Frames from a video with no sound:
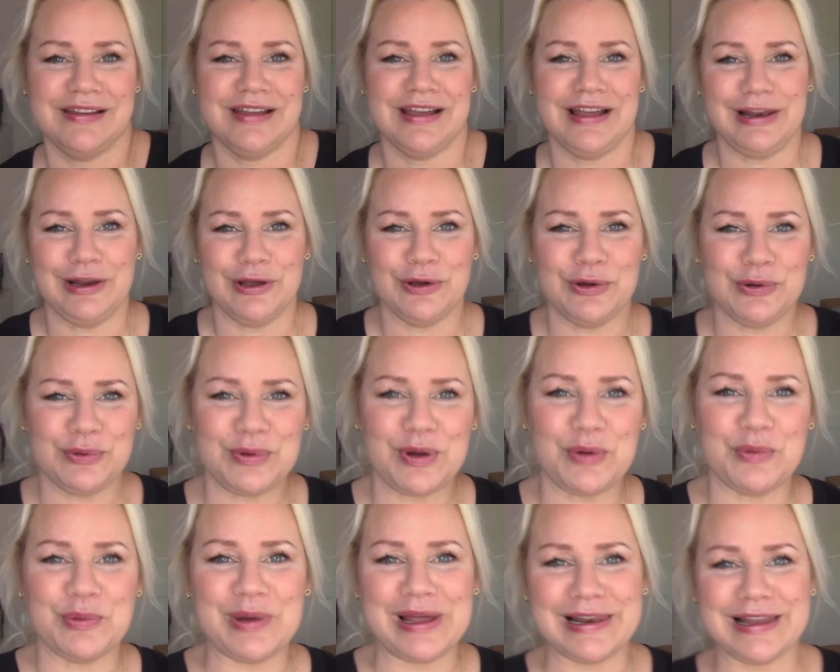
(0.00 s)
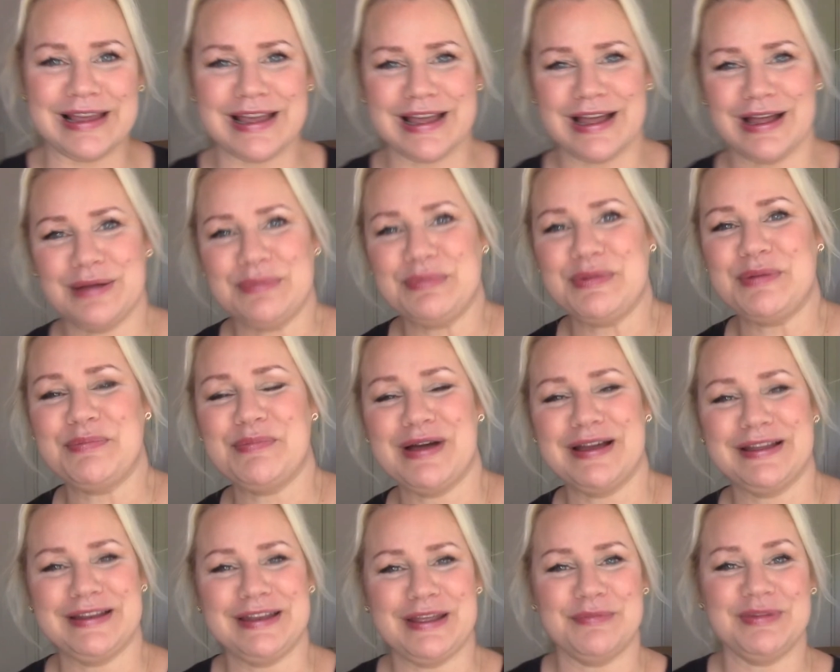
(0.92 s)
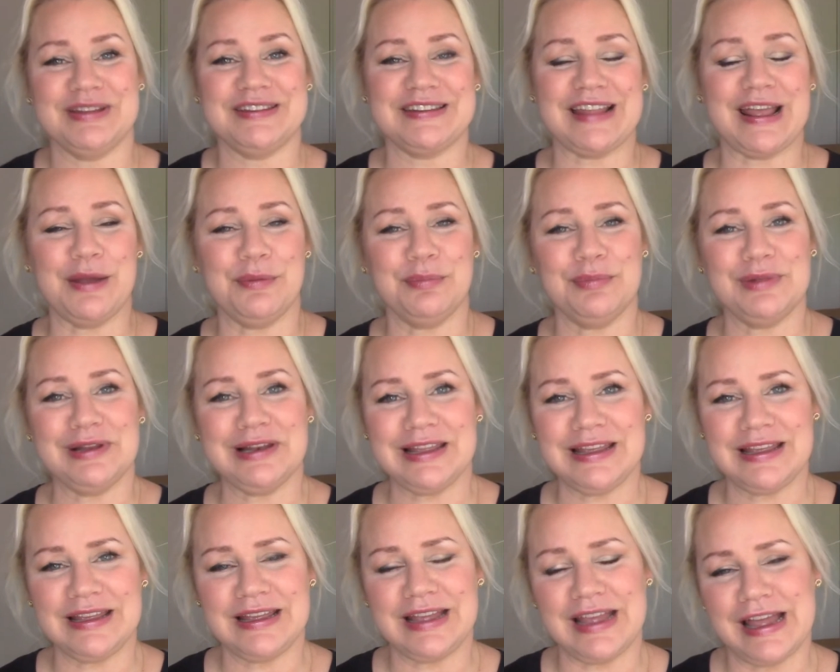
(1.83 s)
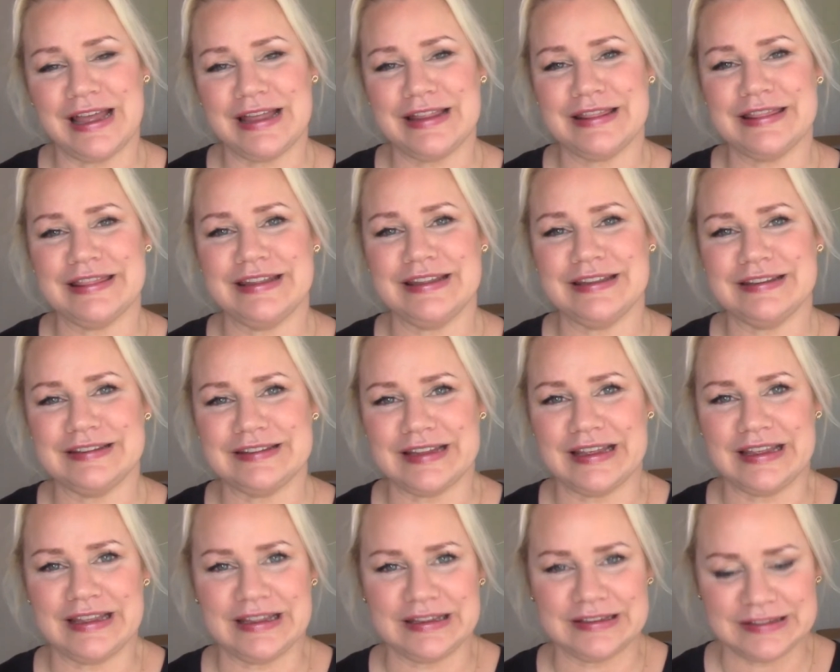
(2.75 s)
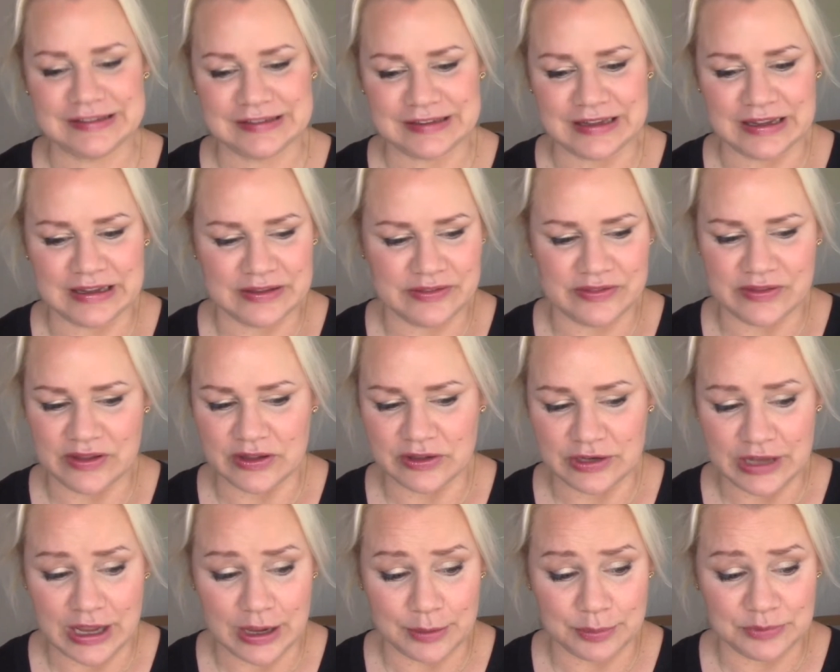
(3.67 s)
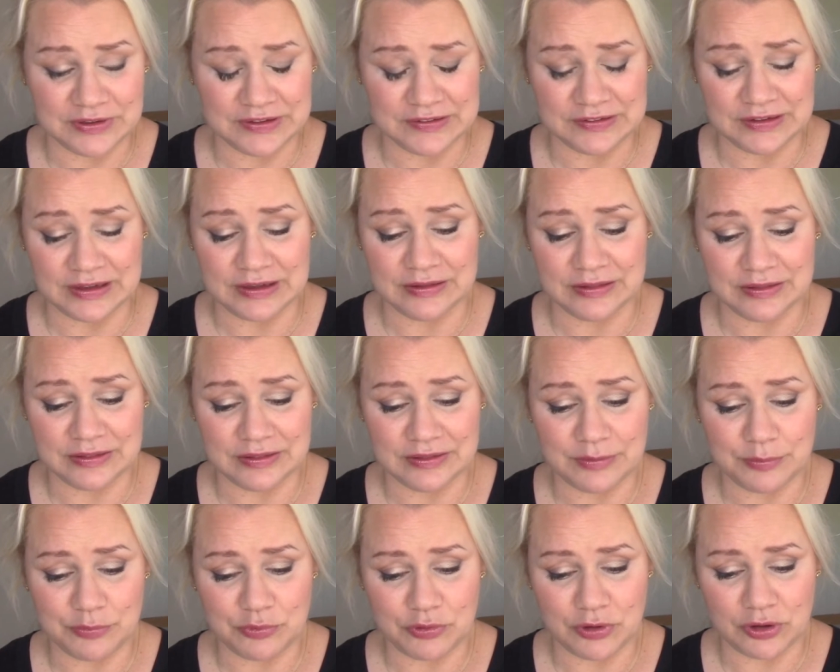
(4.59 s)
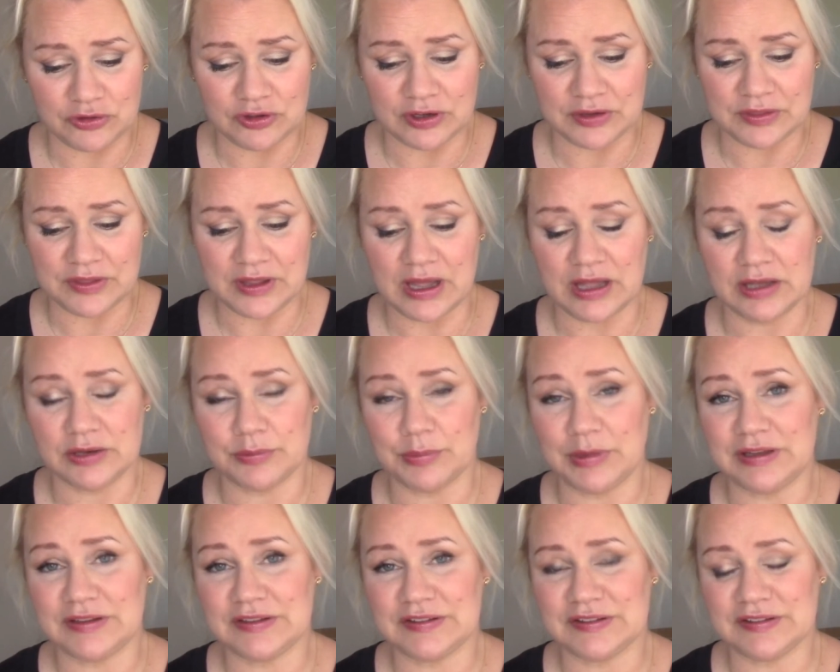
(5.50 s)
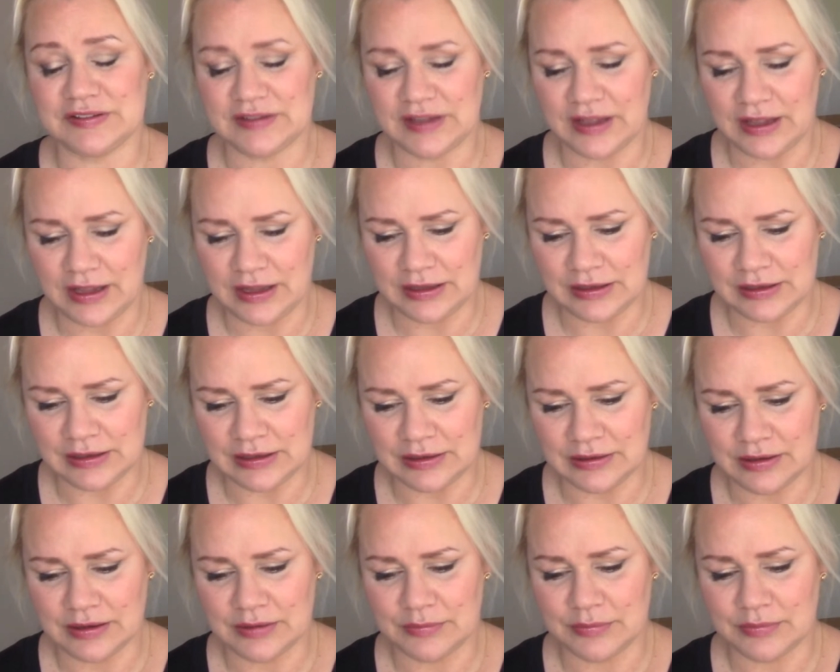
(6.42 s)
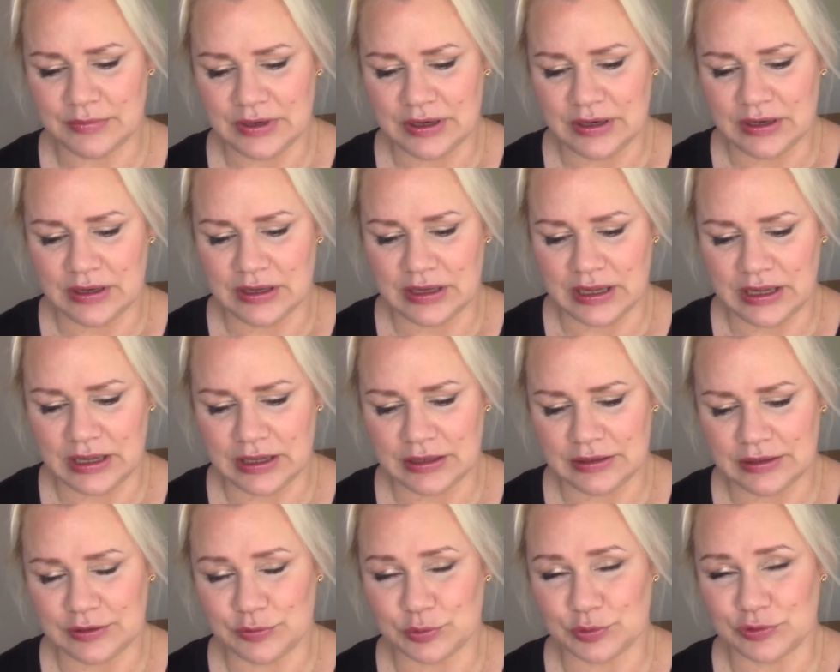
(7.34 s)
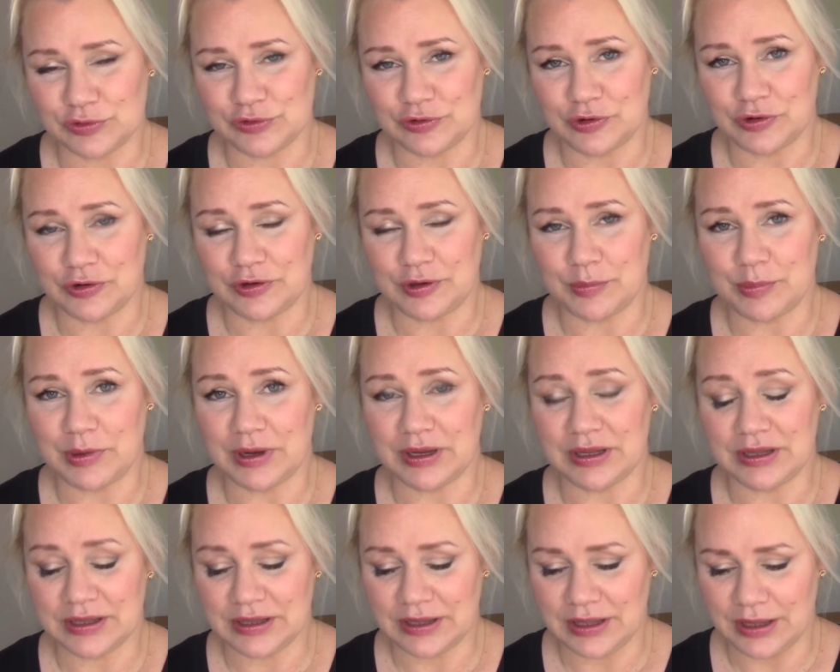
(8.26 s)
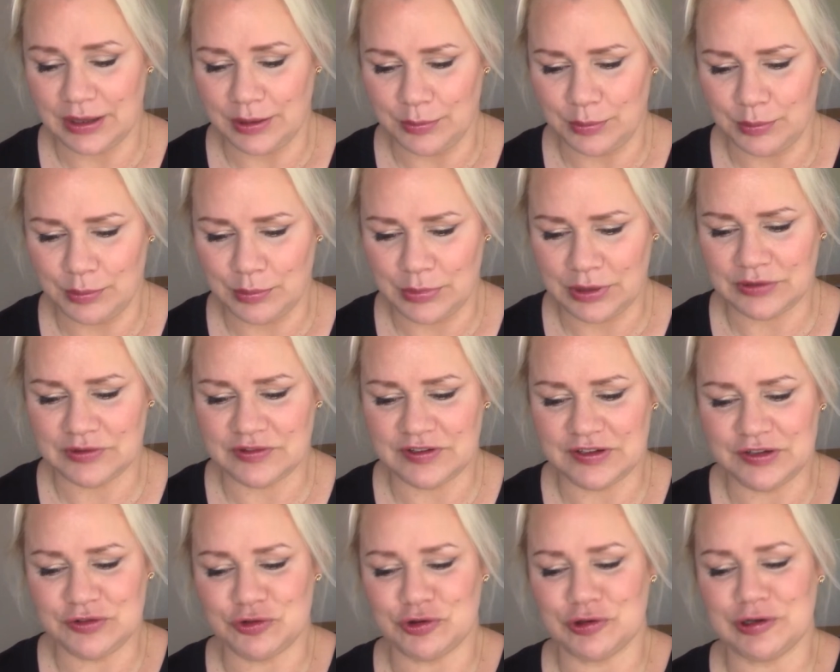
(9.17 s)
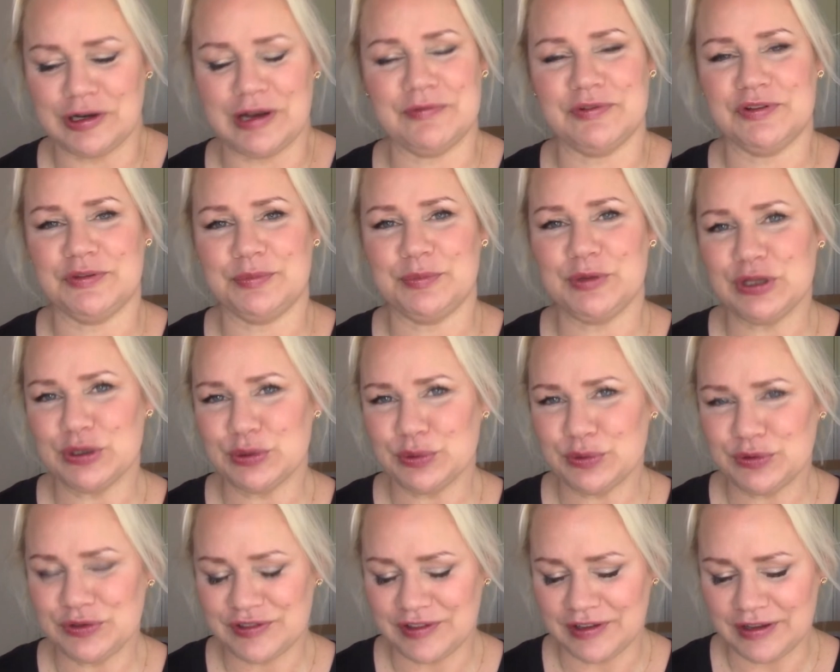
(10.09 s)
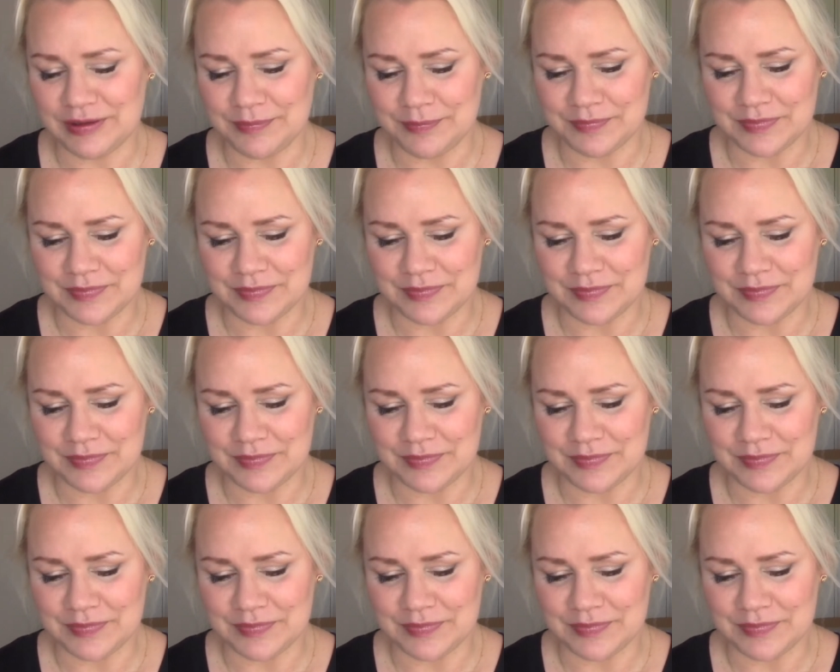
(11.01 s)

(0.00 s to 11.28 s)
Hello, welcome. My name is Emily and this is an update in the project The Handmaid's Tale. And it was started by Kim, Teacher Loves Beauty.